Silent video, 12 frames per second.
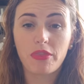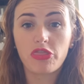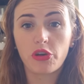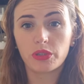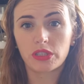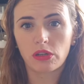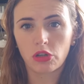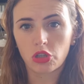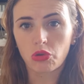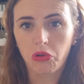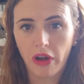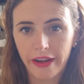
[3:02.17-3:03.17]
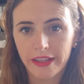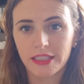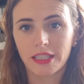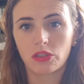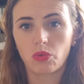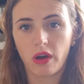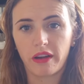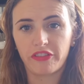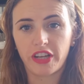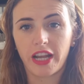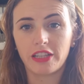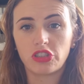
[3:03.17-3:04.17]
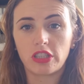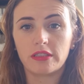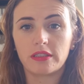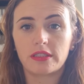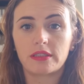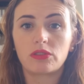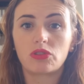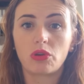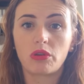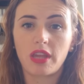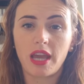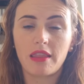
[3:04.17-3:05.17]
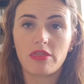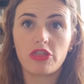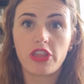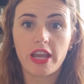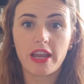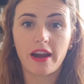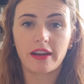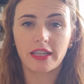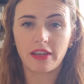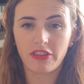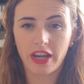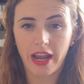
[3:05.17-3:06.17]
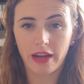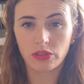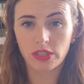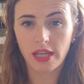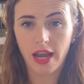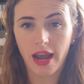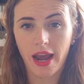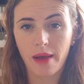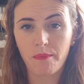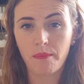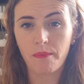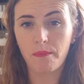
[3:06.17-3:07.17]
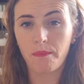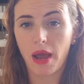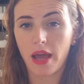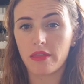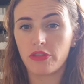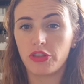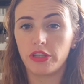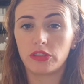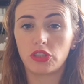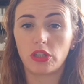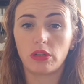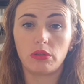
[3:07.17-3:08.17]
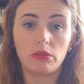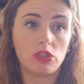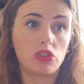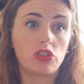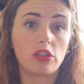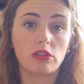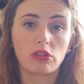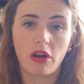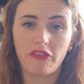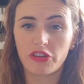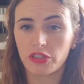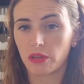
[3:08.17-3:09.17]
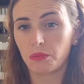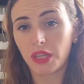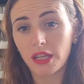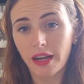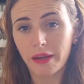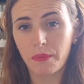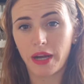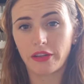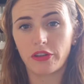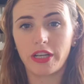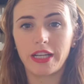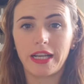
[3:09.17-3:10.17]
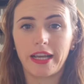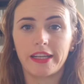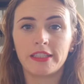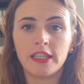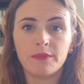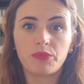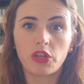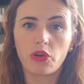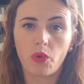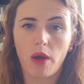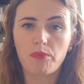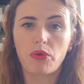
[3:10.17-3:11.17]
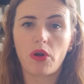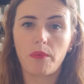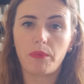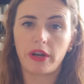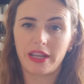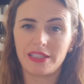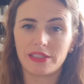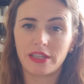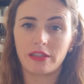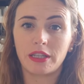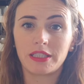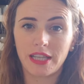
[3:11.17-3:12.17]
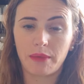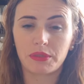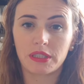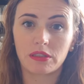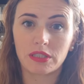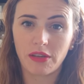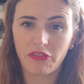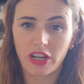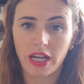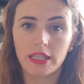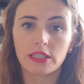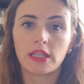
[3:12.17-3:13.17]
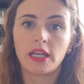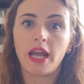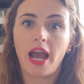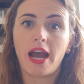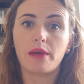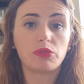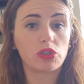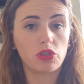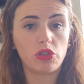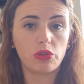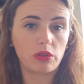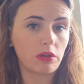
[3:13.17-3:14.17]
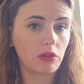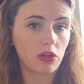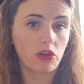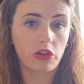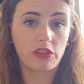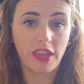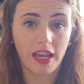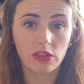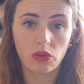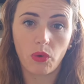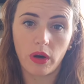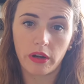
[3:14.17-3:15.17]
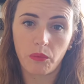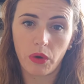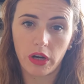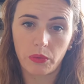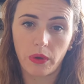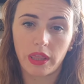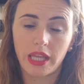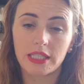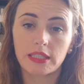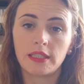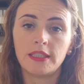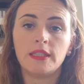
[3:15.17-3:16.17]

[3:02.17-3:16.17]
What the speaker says: those are accredited qualifications. So then they are given out to cover something like microneedling, a proper in-depth certificate, so you could then go on and work with it.